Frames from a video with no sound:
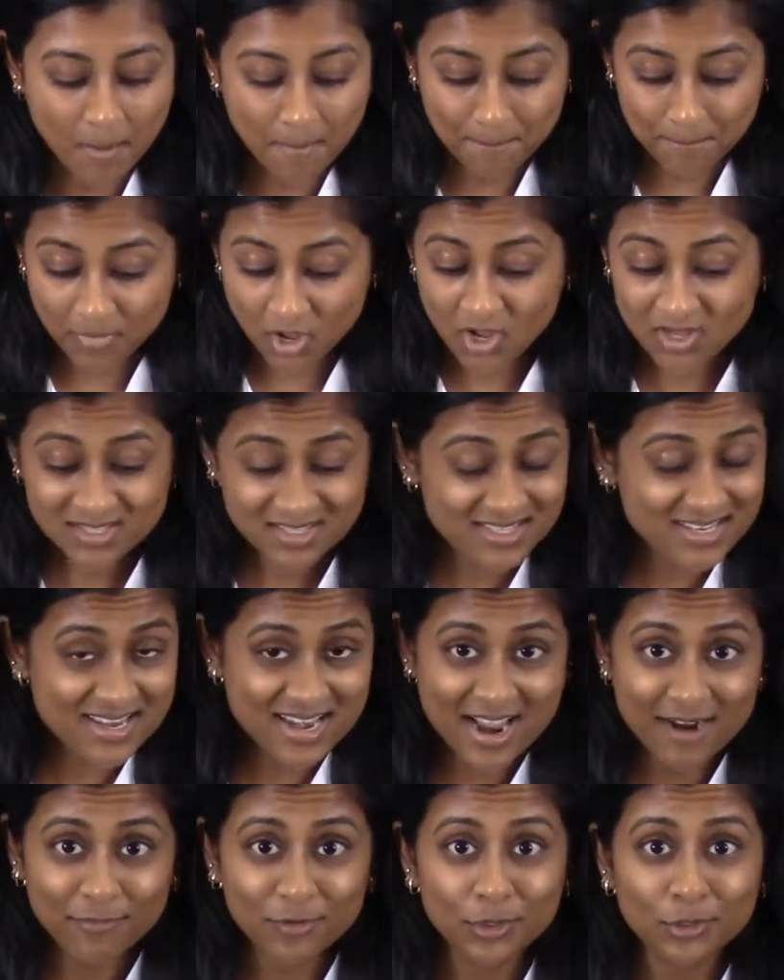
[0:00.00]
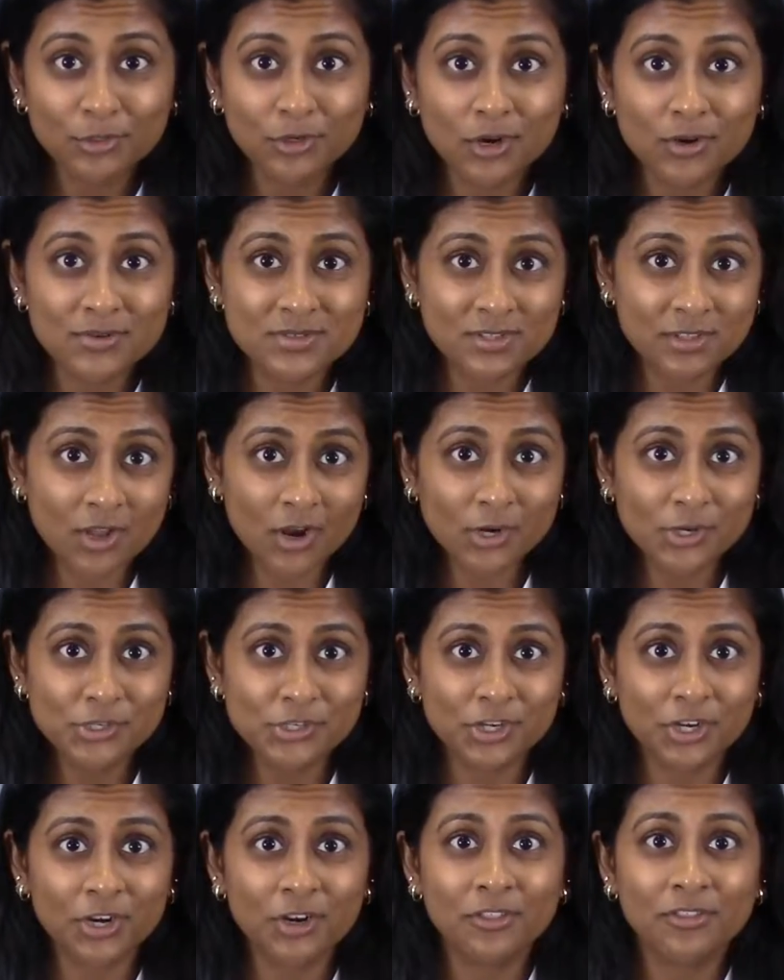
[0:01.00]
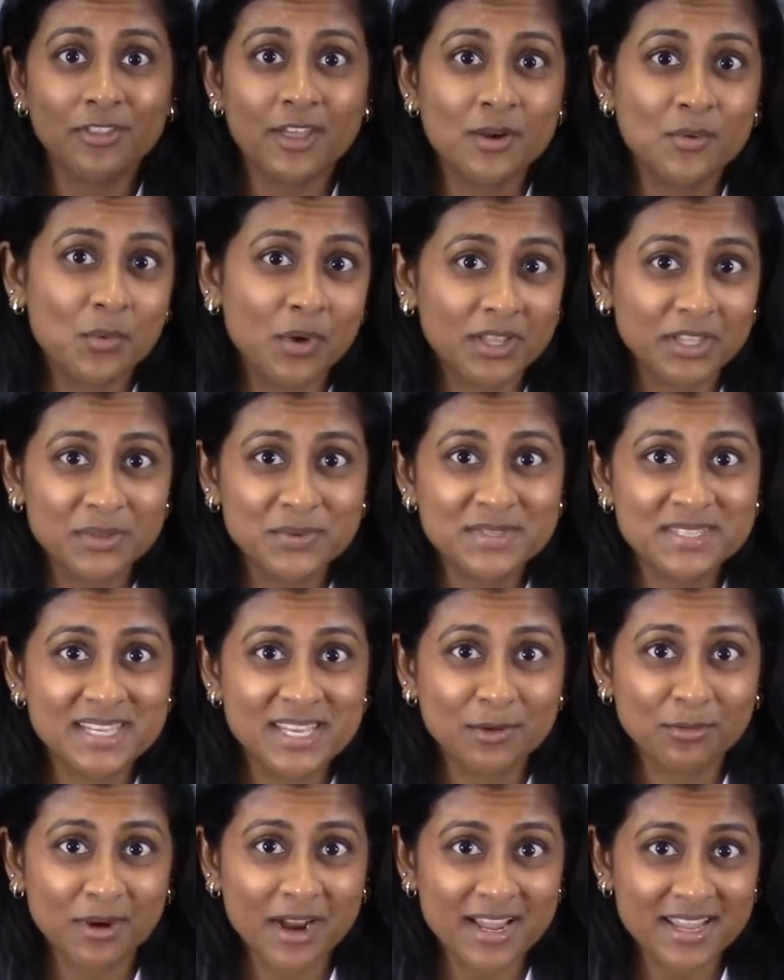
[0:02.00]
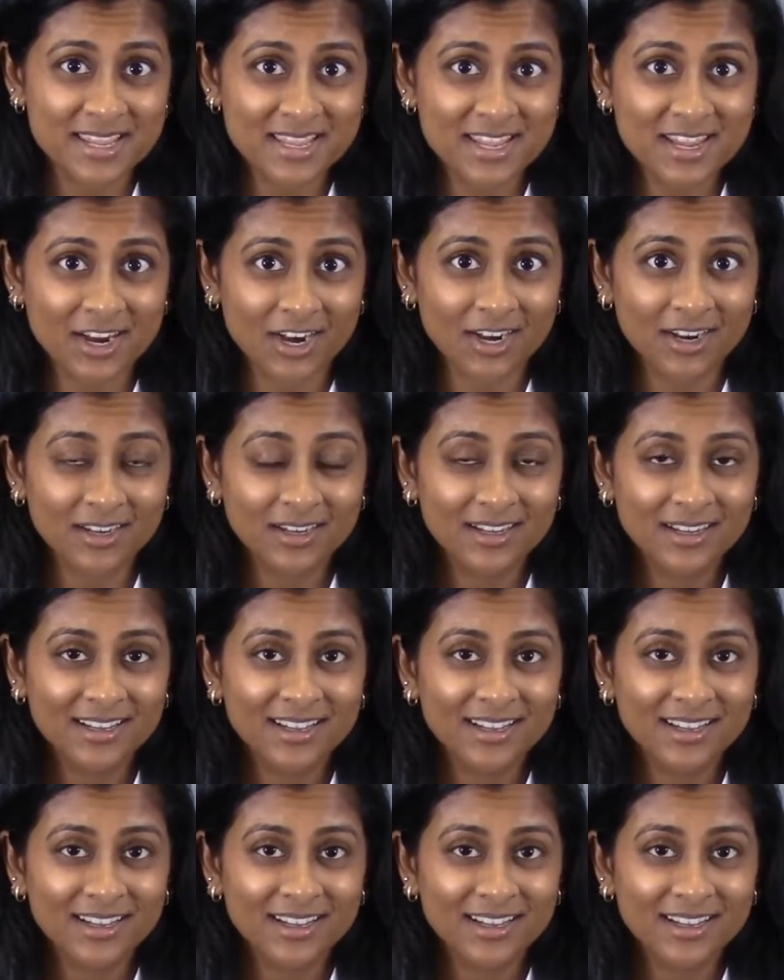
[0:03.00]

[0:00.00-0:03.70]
Moss never grows larger than what you see right here.